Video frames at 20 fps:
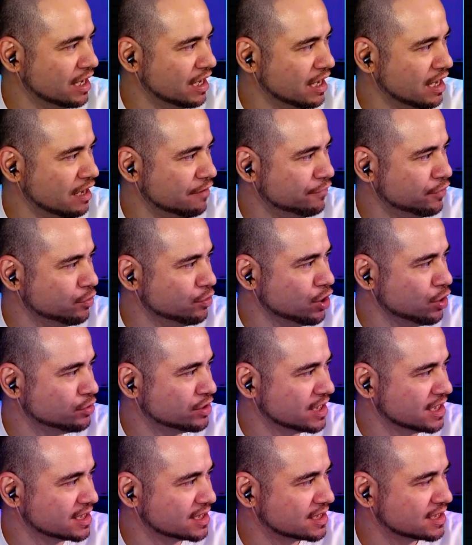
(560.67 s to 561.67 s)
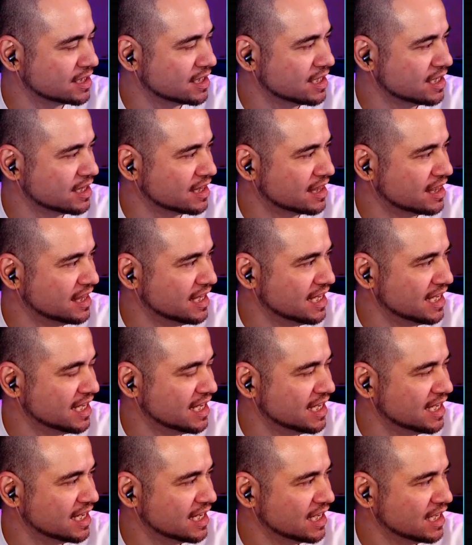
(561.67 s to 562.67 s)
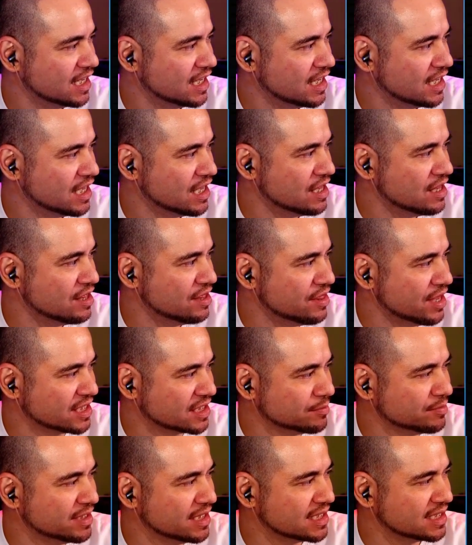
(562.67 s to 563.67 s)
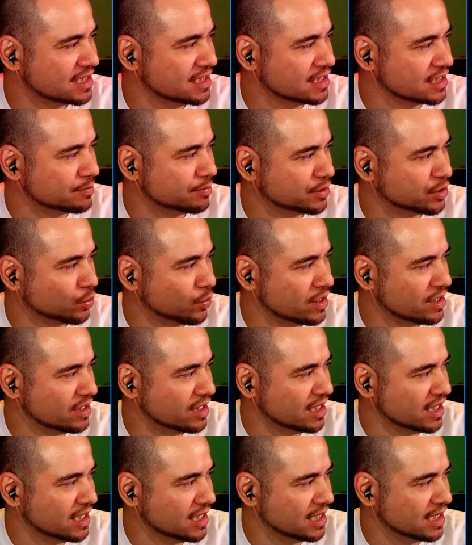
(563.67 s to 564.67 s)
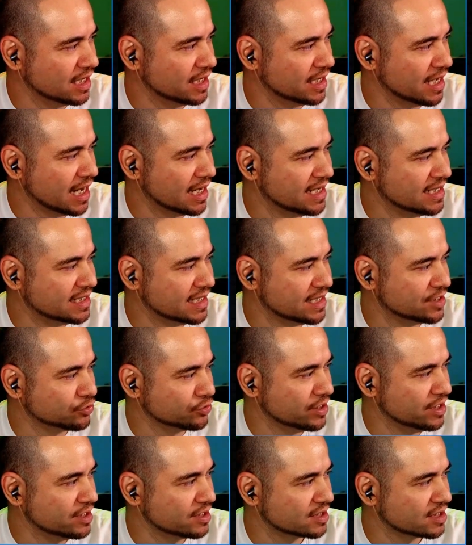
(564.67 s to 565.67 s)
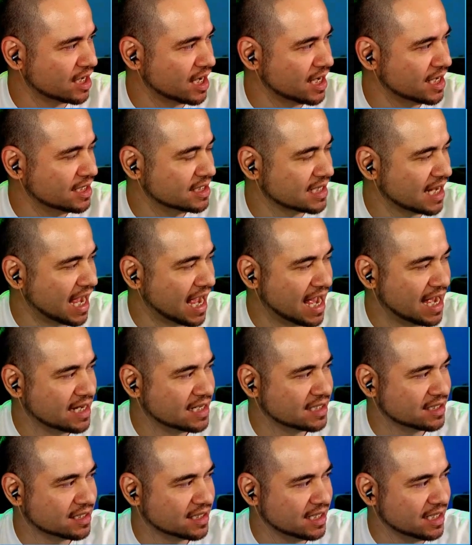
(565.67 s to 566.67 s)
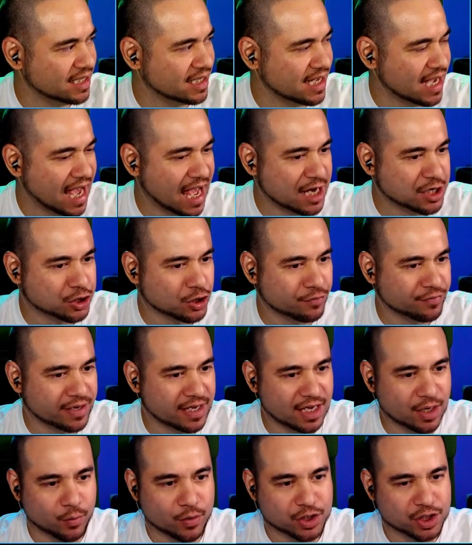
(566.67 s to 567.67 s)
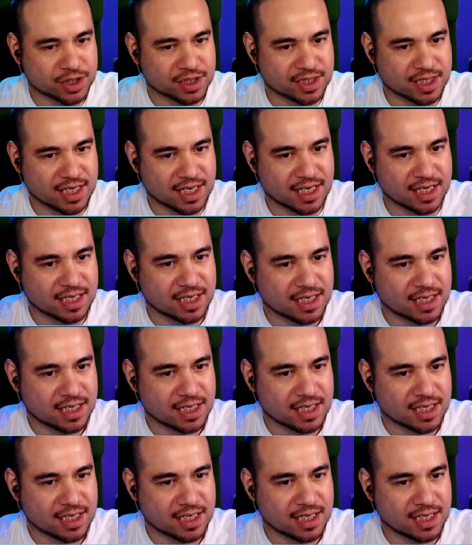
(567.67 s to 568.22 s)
if you notice, there's some distance between the LEDs on either side and the edge over here, which is the